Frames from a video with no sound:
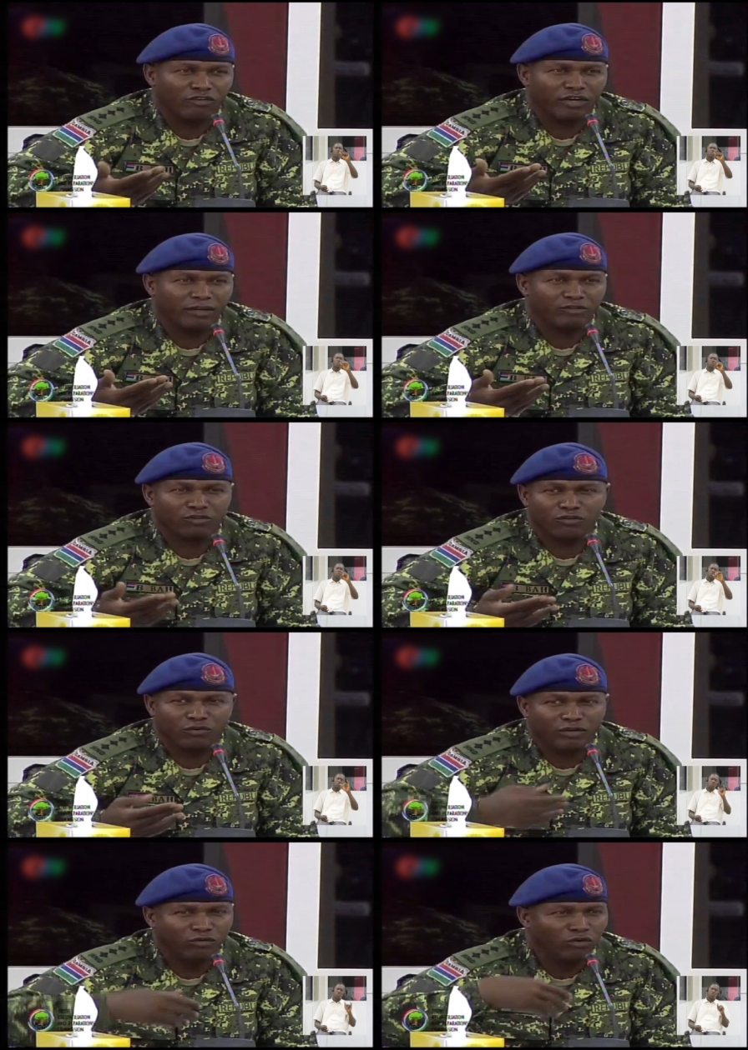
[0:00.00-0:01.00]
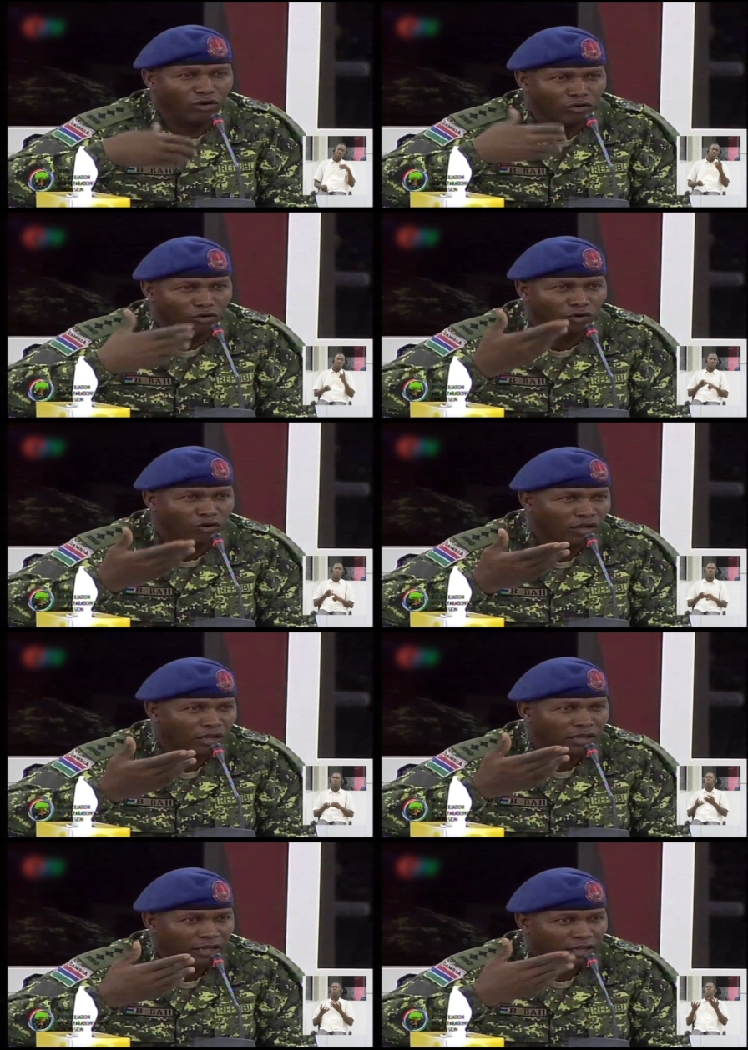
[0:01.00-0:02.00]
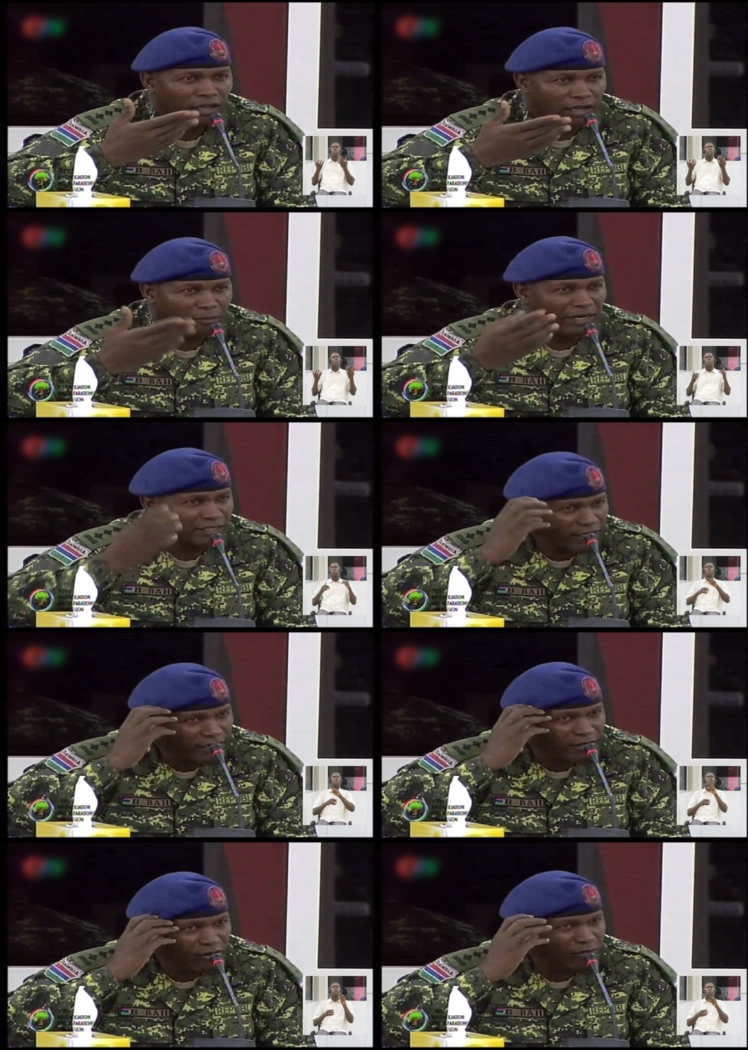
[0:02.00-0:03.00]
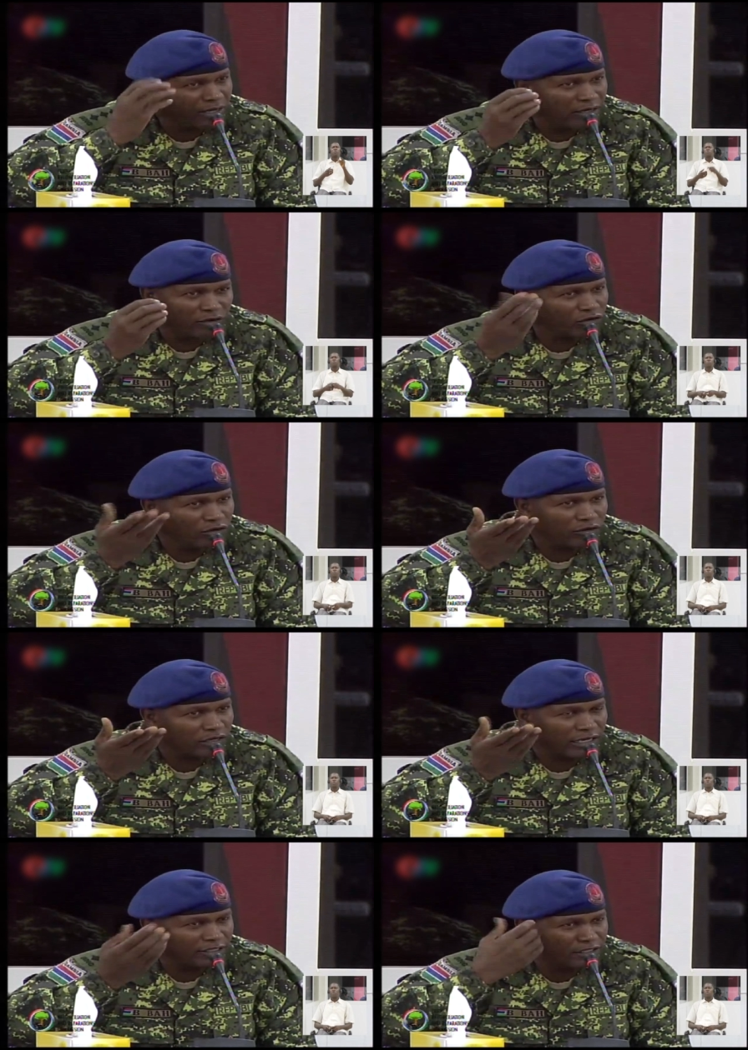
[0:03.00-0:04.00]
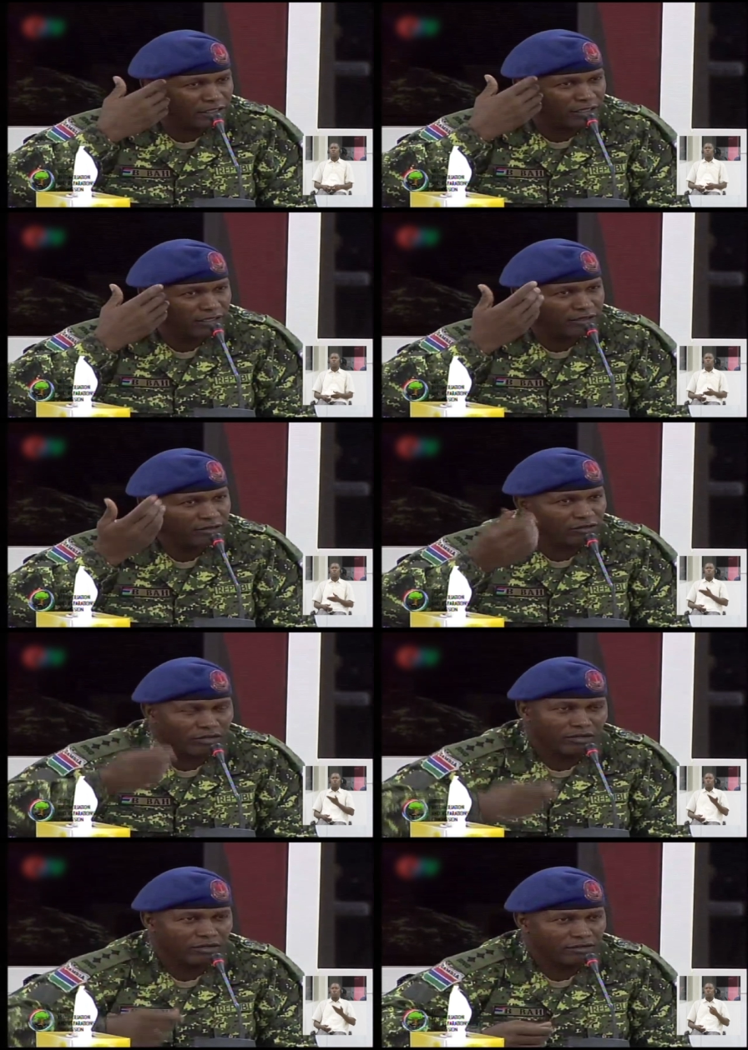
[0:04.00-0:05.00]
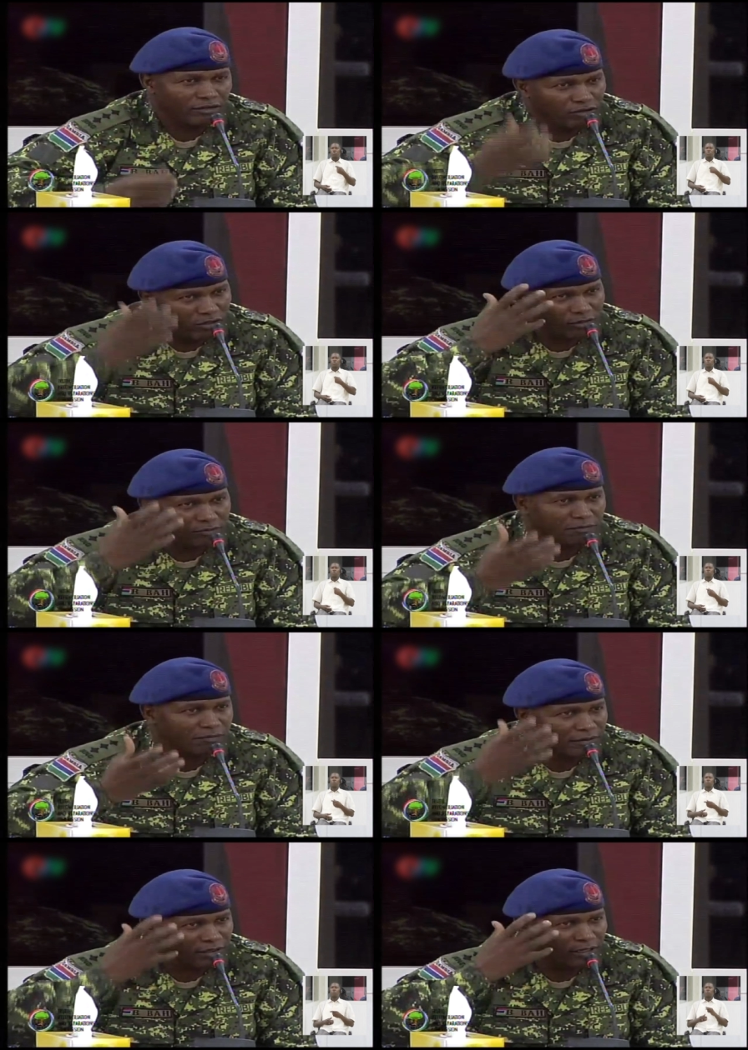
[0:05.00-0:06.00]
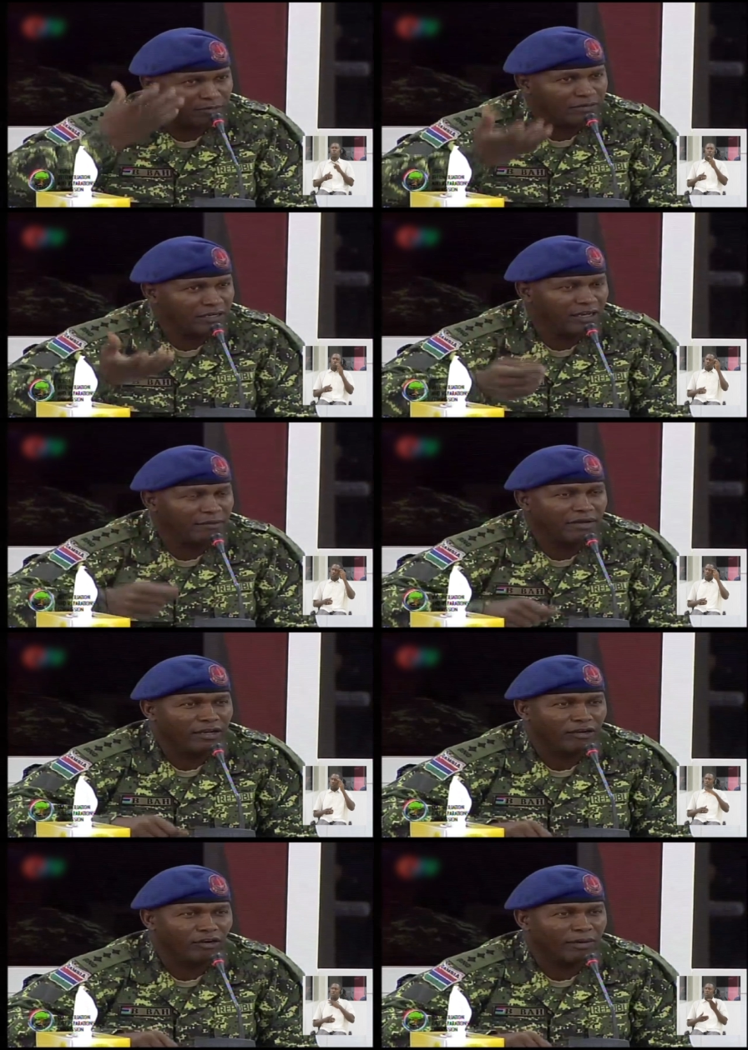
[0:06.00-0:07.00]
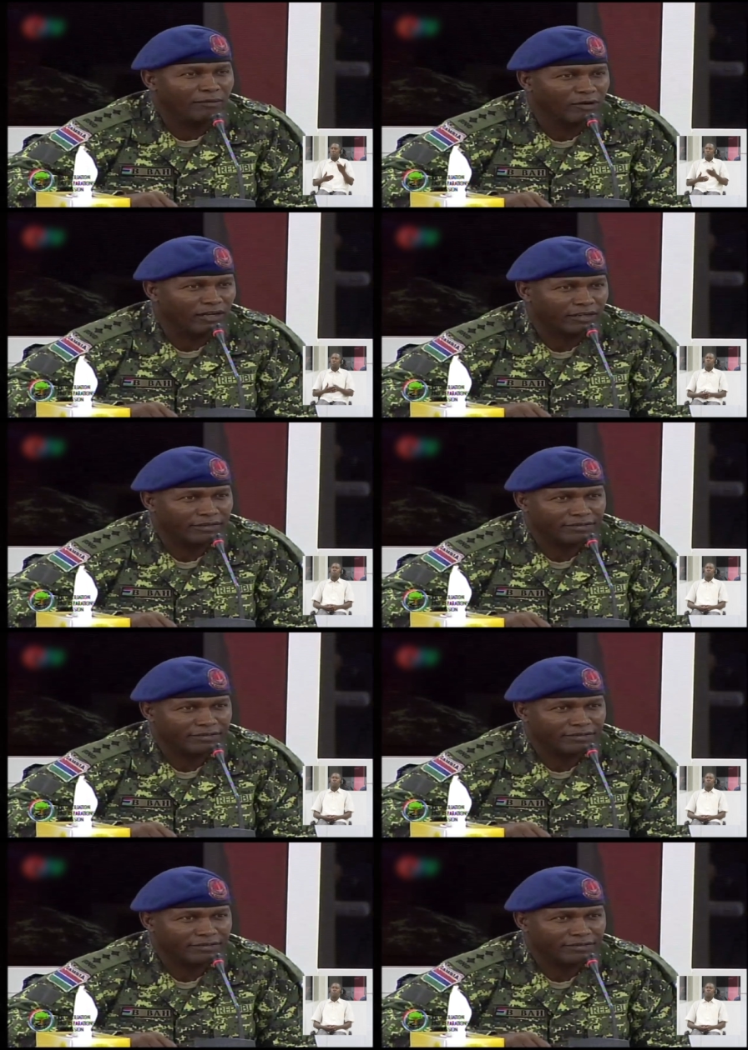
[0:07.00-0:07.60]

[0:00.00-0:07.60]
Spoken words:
know them, so when you don't know a person, normally you don't catch the, you don't keep the name in your memory.